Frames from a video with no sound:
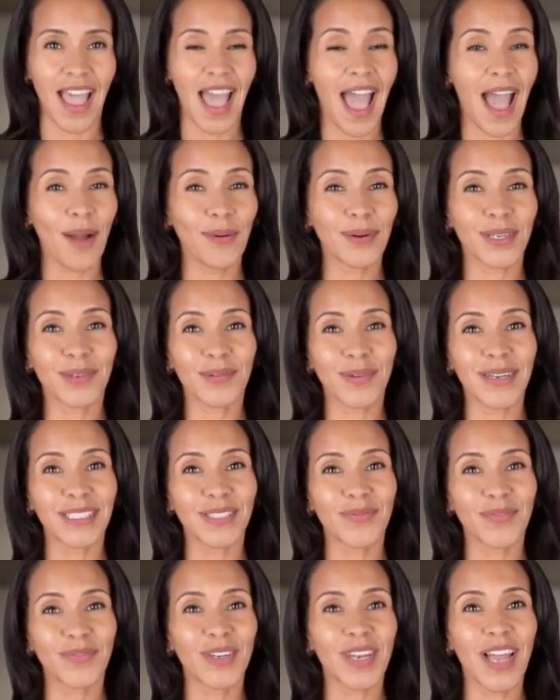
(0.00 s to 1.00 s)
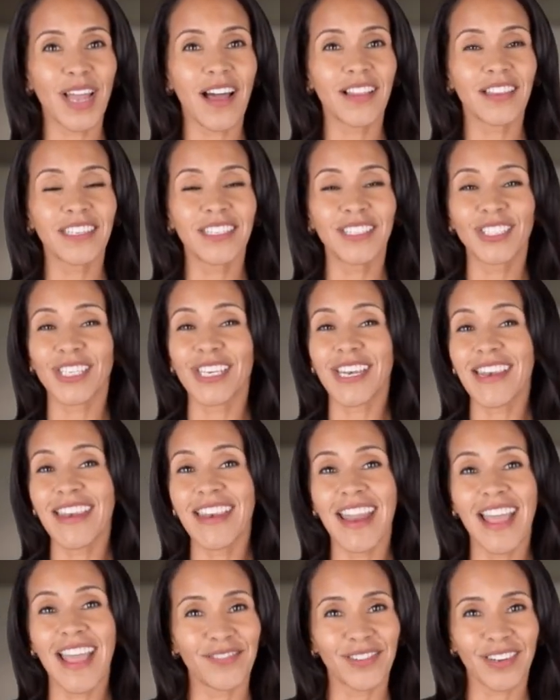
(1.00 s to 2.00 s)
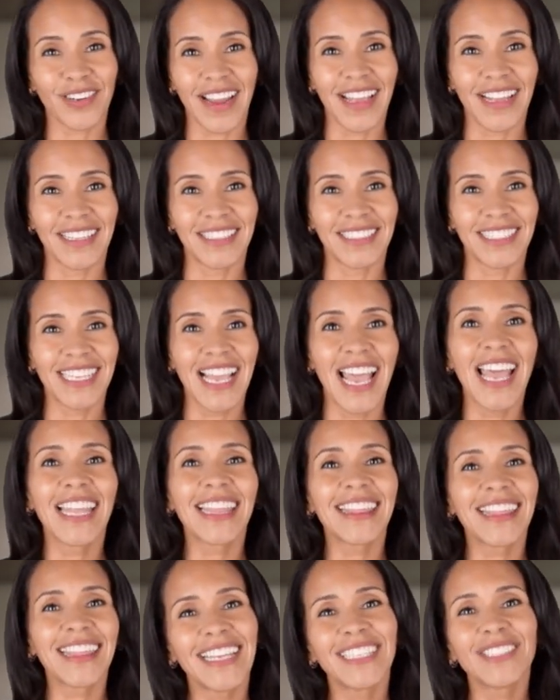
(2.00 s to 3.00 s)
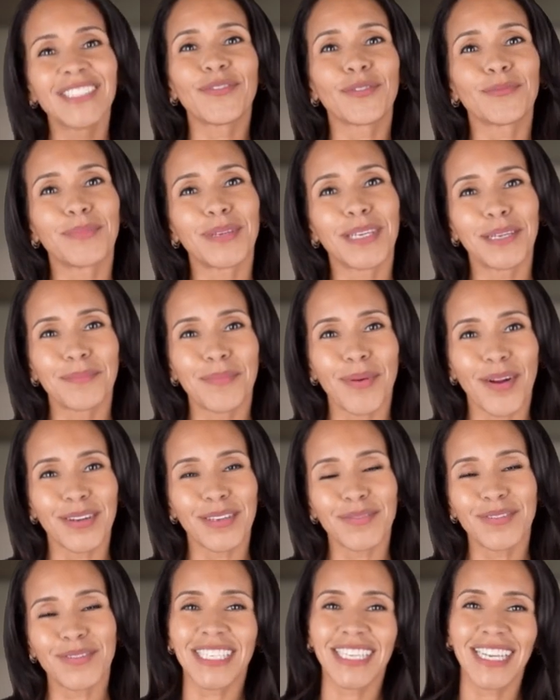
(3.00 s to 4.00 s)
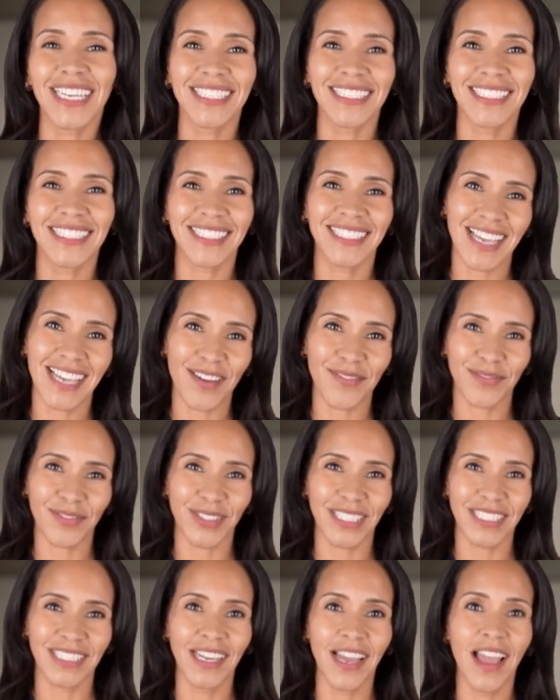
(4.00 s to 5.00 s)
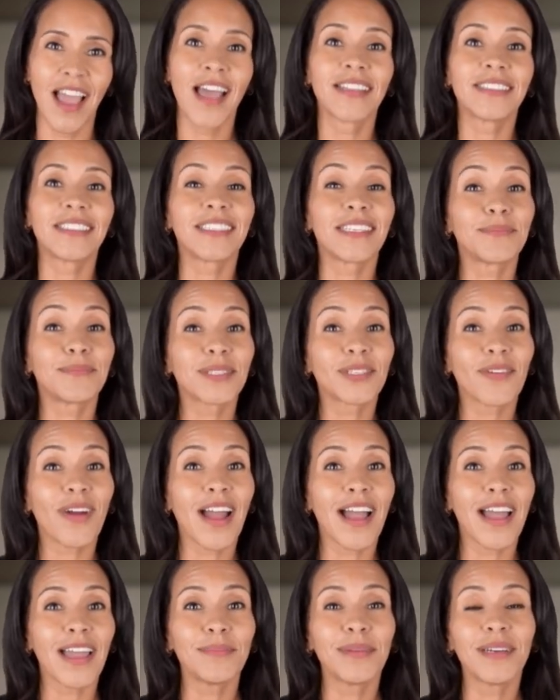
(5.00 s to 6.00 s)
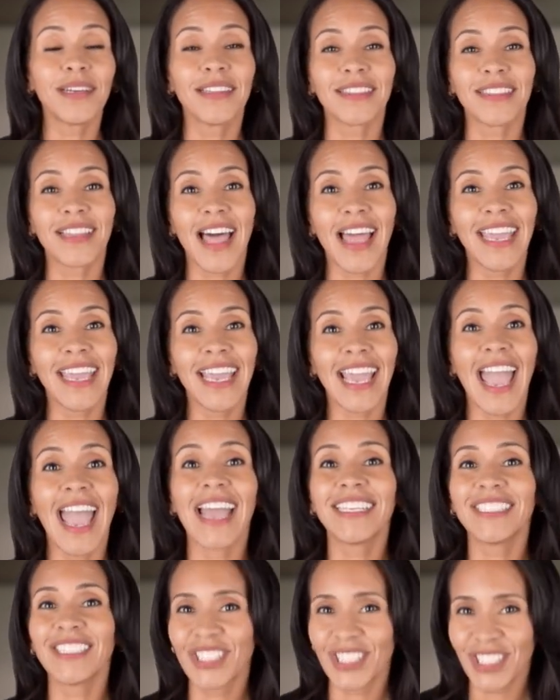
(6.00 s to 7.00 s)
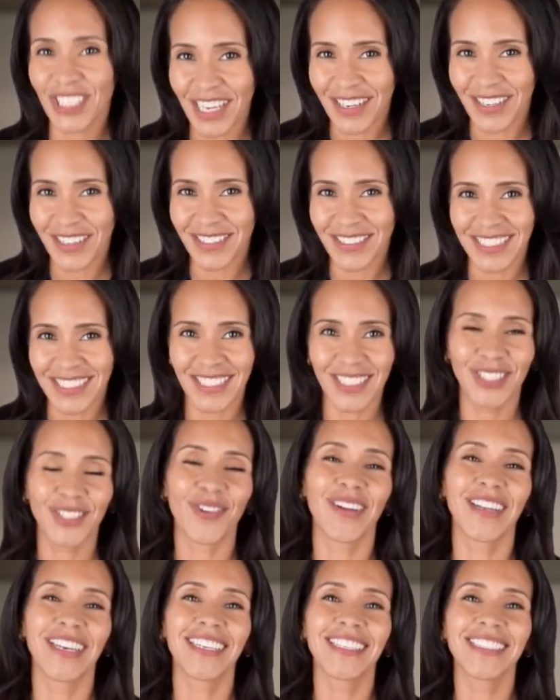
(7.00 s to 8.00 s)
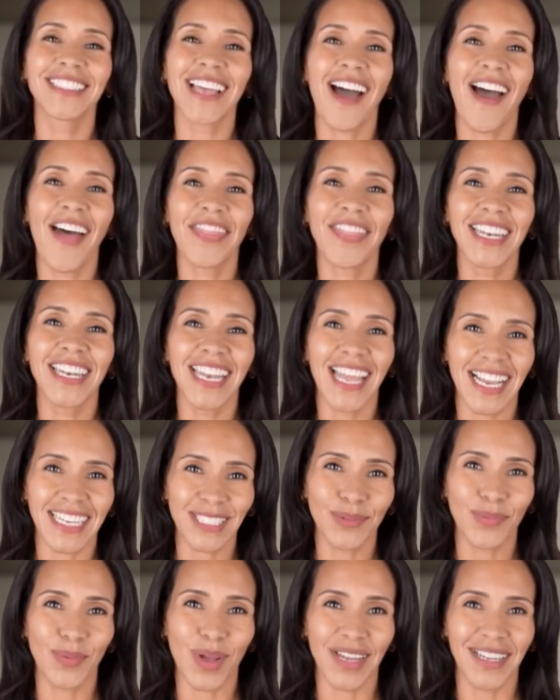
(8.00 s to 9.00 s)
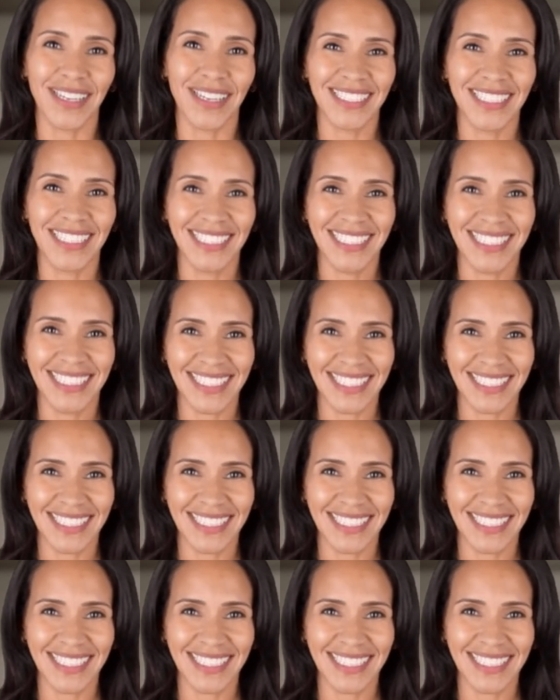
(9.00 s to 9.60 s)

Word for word: Our quest for knowledge never ends. Thanks for being part of today's discovery. Subscribe, like, and share to join us on the next one.